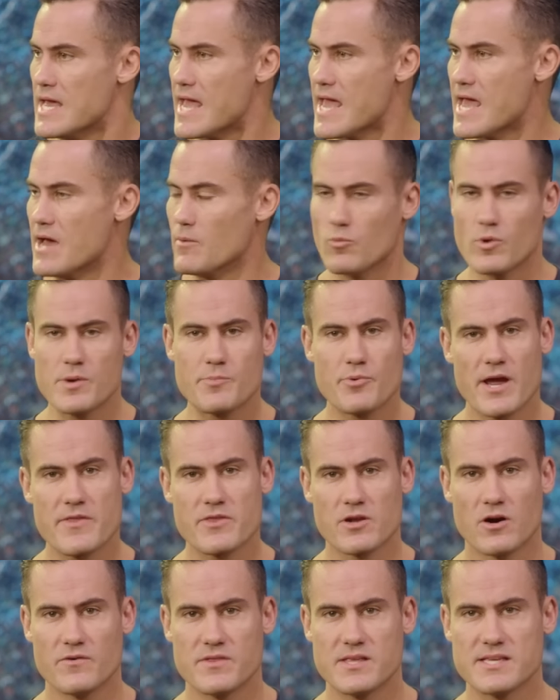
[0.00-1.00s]
And we pray
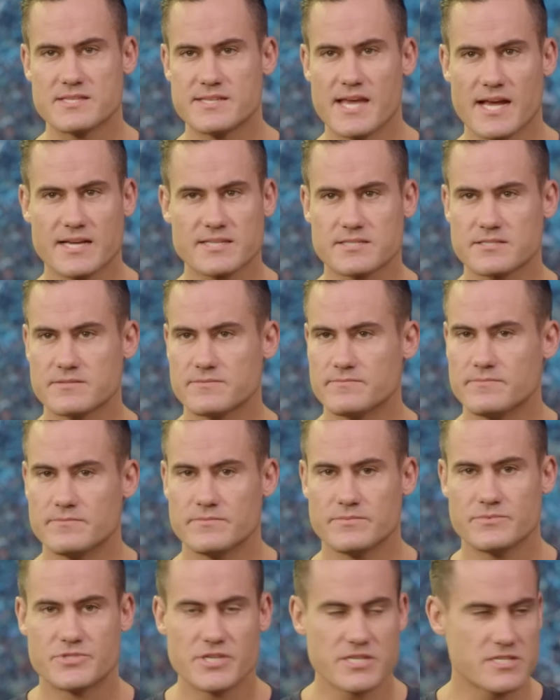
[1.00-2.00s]
that over these next
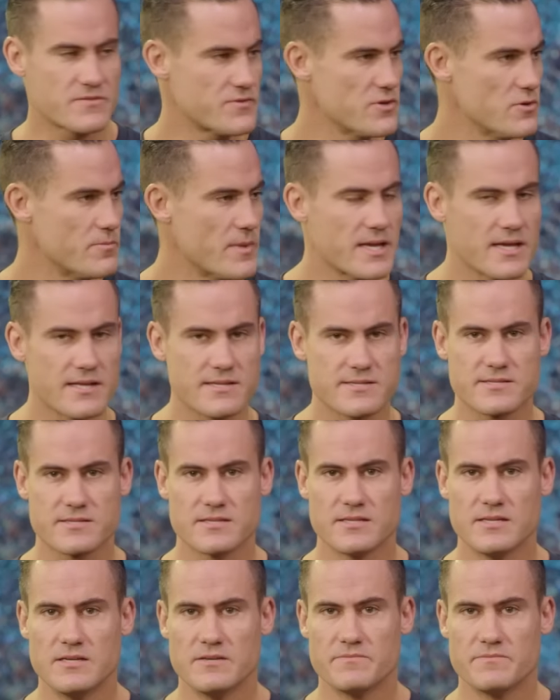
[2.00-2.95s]
just few minutes